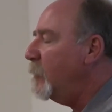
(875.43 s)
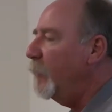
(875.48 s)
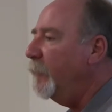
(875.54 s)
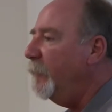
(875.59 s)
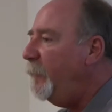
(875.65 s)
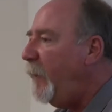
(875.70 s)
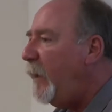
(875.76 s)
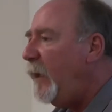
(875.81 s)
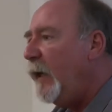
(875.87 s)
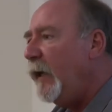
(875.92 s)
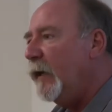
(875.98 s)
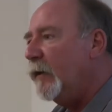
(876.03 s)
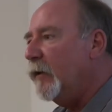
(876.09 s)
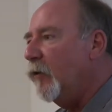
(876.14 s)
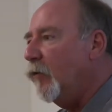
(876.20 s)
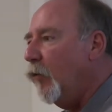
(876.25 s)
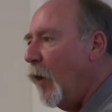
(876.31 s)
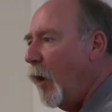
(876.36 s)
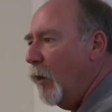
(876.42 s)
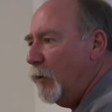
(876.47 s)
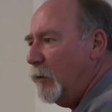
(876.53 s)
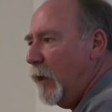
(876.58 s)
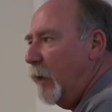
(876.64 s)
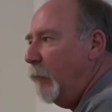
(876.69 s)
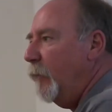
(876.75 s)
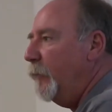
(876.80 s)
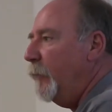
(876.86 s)
So feeding at the wrong
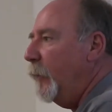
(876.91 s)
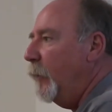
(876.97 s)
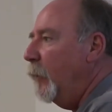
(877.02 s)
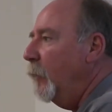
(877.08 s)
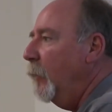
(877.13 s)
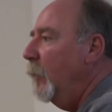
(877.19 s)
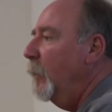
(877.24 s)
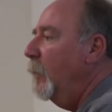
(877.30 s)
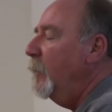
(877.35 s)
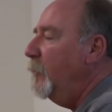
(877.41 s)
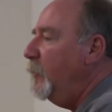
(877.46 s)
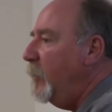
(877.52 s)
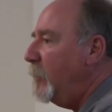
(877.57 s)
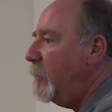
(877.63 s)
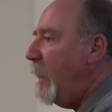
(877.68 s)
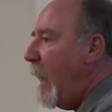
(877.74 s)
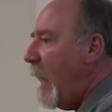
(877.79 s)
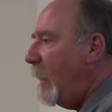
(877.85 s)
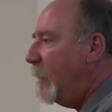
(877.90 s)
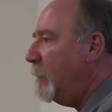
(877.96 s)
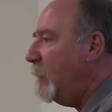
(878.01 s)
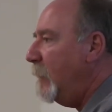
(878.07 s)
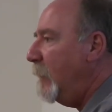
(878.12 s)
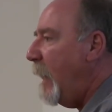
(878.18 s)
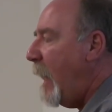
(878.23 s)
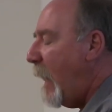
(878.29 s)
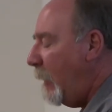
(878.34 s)
time of year just adds
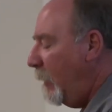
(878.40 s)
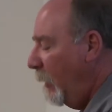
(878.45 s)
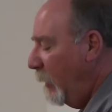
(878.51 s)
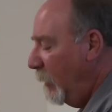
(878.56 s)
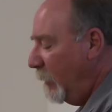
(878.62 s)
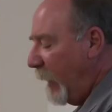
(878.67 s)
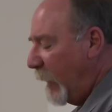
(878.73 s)
to that.